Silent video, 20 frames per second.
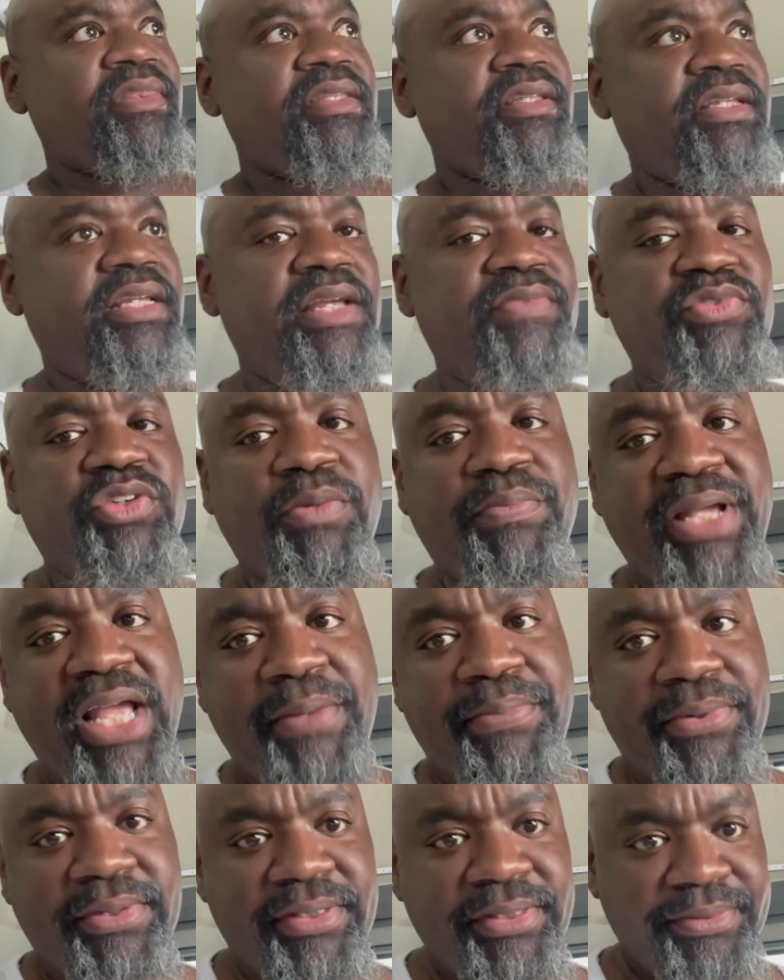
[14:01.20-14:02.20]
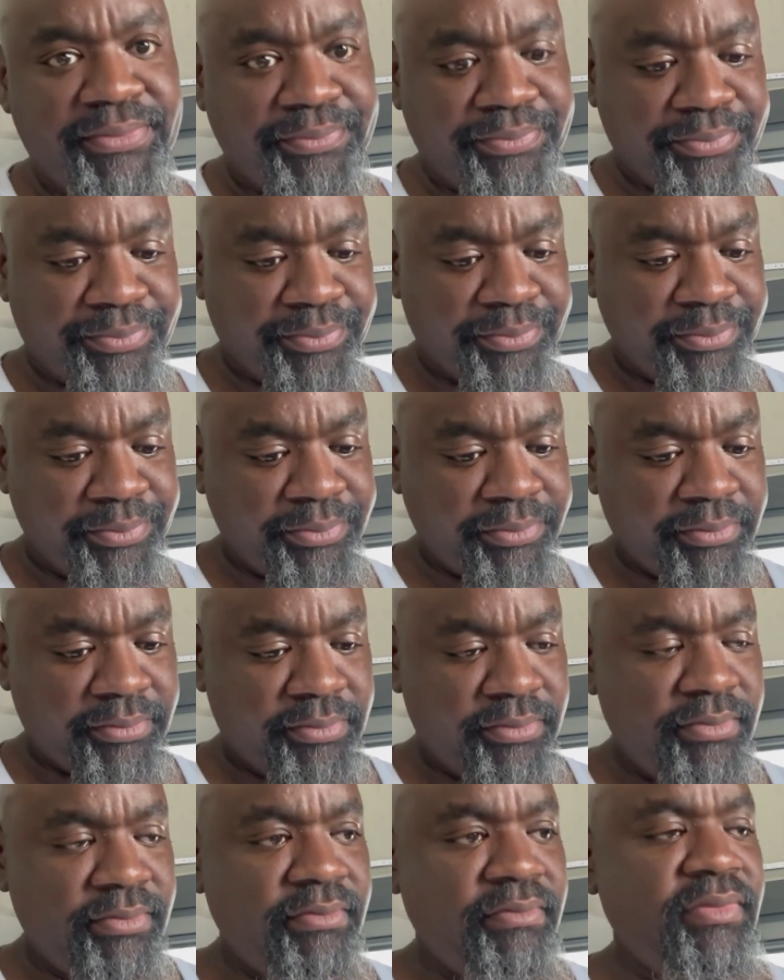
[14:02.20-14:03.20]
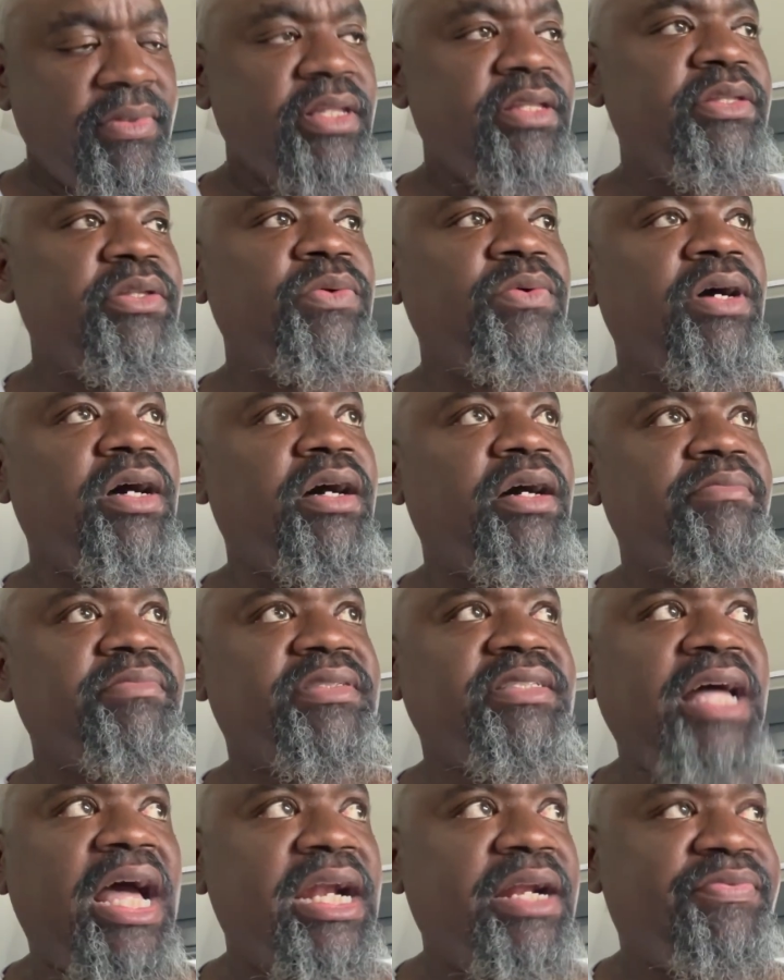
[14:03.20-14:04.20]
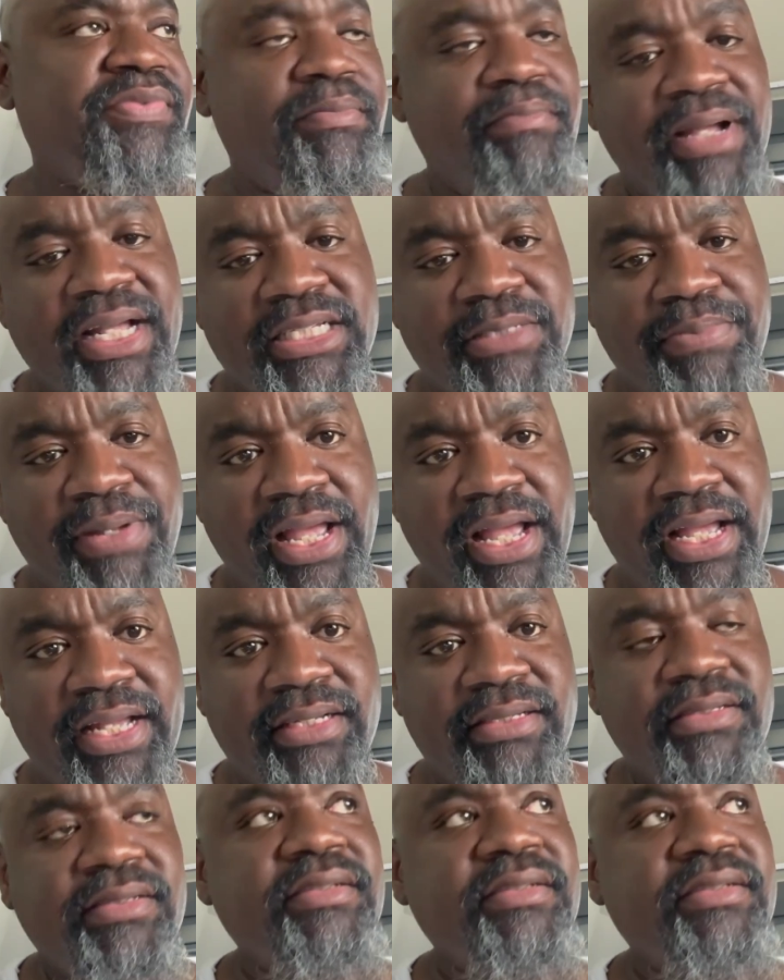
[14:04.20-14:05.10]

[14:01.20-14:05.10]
give you a paper. You sign up for Best Pass,